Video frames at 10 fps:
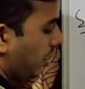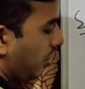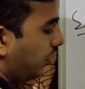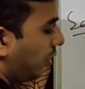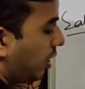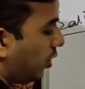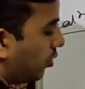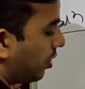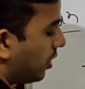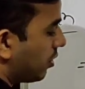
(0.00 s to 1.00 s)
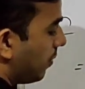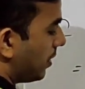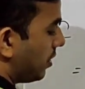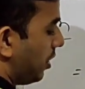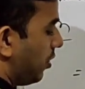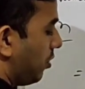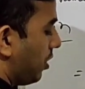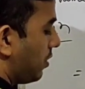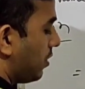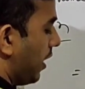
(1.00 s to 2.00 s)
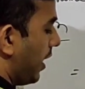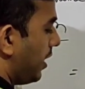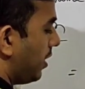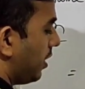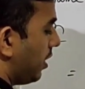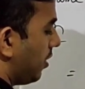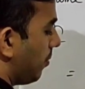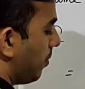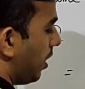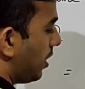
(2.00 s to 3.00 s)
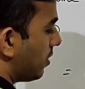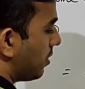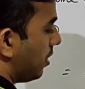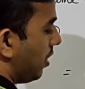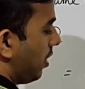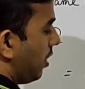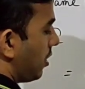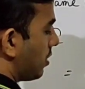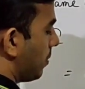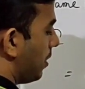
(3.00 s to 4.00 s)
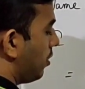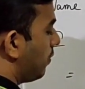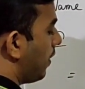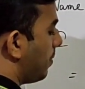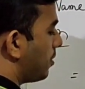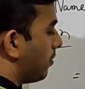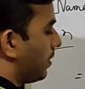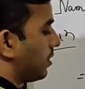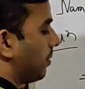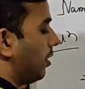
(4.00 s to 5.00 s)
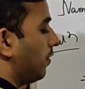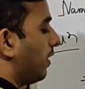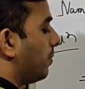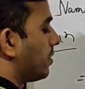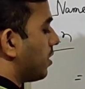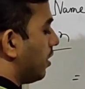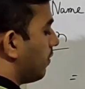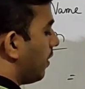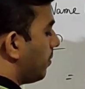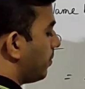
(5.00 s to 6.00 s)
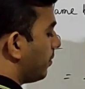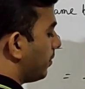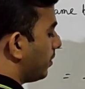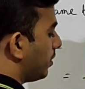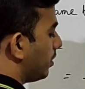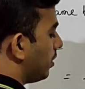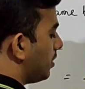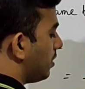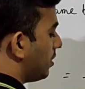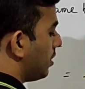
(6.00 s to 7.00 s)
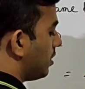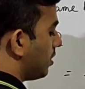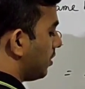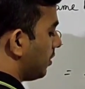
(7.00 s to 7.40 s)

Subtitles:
Now 3 into 3 is how much? 3 into 3 is 9 plus 7 into 5 is how much? 7 into 5 is 35, isn't it?